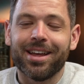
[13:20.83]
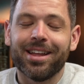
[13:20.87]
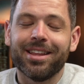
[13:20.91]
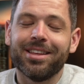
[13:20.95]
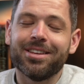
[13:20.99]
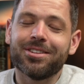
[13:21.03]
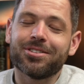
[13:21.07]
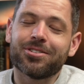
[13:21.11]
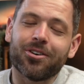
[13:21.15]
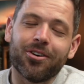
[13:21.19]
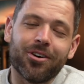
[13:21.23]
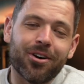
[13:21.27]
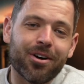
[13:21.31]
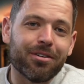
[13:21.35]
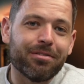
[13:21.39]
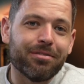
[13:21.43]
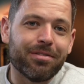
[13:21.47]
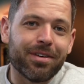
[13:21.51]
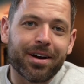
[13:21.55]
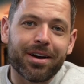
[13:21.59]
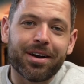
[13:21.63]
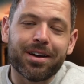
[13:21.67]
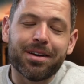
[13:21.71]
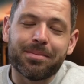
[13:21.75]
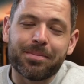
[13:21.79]
These are all
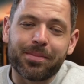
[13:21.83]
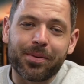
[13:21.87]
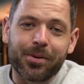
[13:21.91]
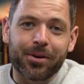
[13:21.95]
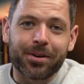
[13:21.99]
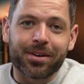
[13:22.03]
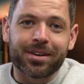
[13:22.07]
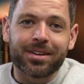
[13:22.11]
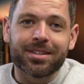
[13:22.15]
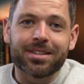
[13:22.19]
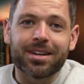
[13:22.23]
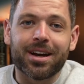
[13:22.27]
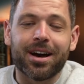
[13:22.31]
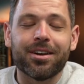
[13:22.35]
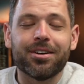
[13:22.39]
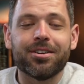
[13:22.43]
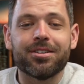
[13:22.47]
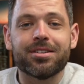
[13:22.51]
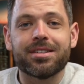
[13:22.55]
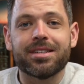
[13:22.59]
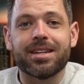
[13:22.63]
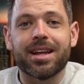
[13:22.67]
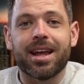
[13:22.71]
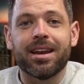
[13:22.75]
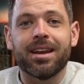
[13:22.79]
very important to
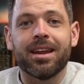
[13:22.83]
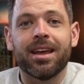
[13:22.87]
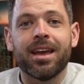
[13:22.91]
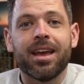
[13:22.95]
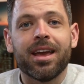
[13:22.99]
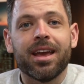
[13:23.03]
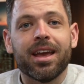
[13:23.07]
understand